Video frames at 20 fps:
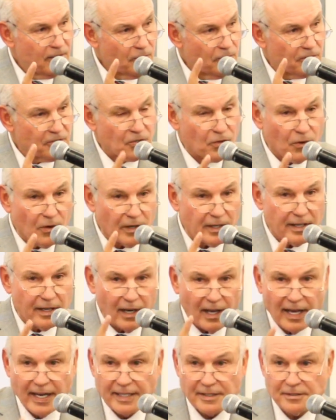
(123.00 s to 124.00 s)
with crooked
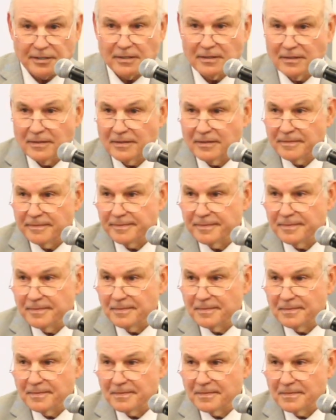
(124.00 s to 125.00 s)
lines."
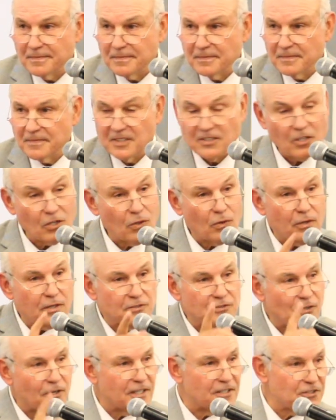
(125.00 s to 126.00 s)
The
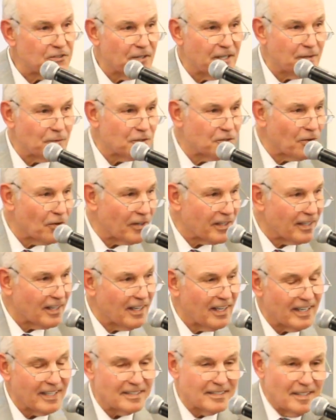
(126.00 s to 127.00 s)
Lord draws straight with crooked
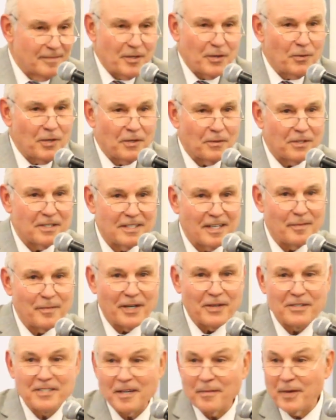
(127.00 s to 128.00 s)
lines. I mean, what does that
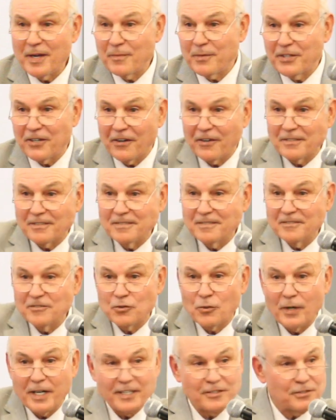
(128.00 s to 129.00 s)
mean? What does that mean when you're
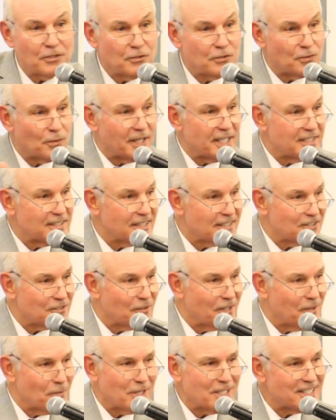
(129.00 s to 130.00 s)
22, 26,
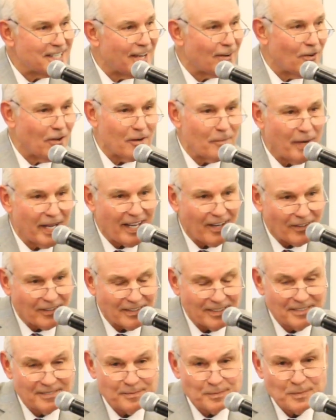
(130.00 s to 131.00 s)
20? What is that all
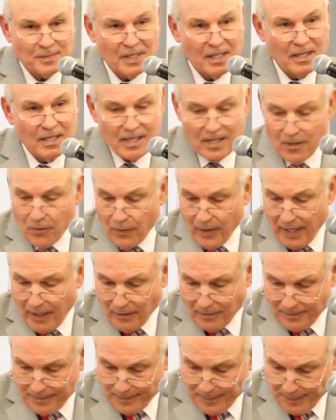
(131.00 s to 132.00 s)
about?
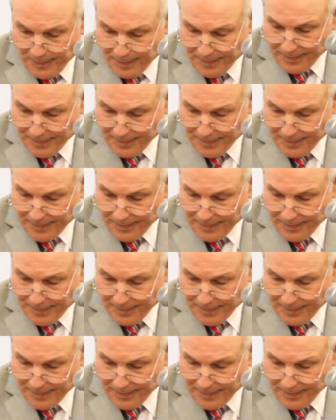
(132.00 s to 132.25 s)
Well,